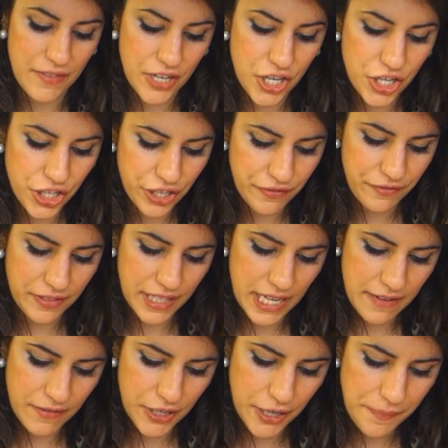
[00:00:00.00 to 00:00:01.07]
a good
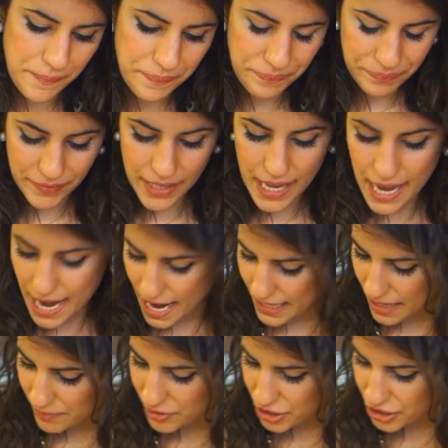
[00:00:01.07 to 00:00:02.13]
flavor. And
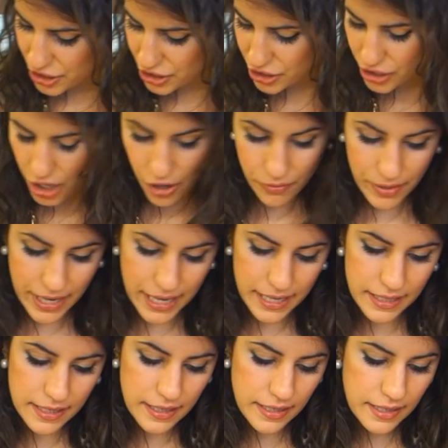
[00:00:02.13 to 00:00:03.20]
I'm just going to go
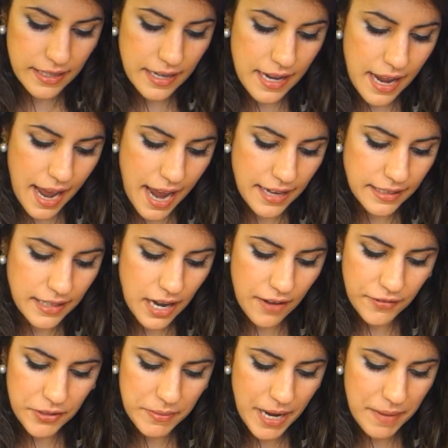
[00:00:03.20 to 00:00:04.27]
in and
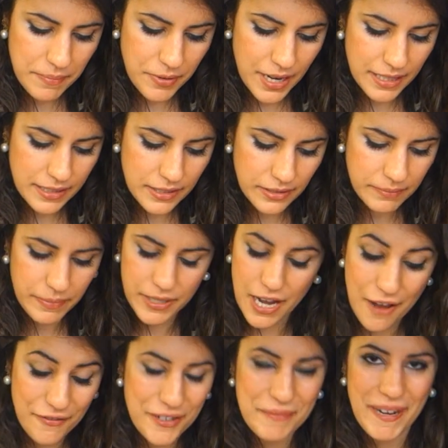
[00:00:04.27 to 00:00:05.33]
cover
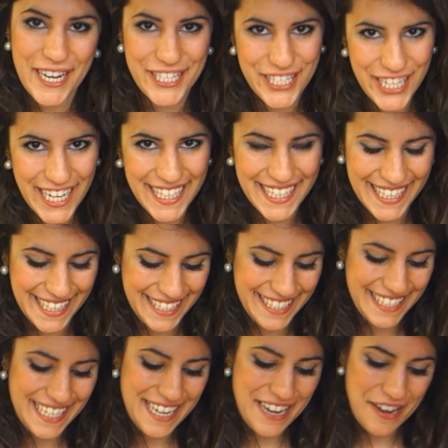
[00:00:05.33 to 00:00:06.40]
my chicken
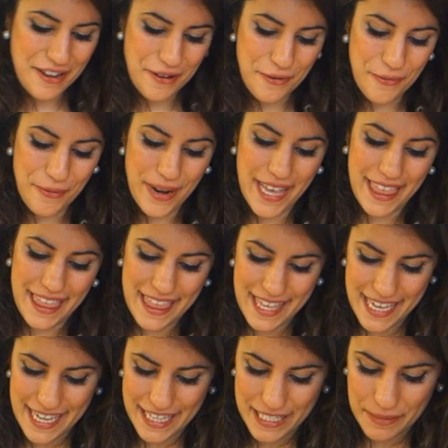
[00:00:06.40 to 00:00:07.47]
with
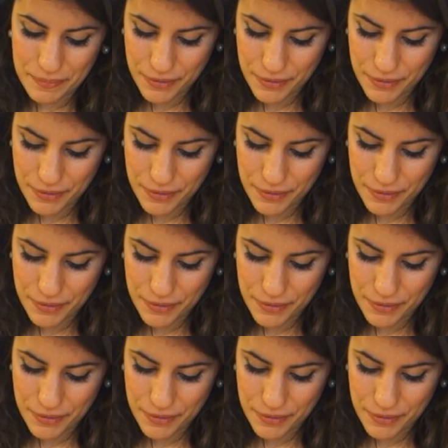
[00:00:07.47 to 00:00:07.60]
these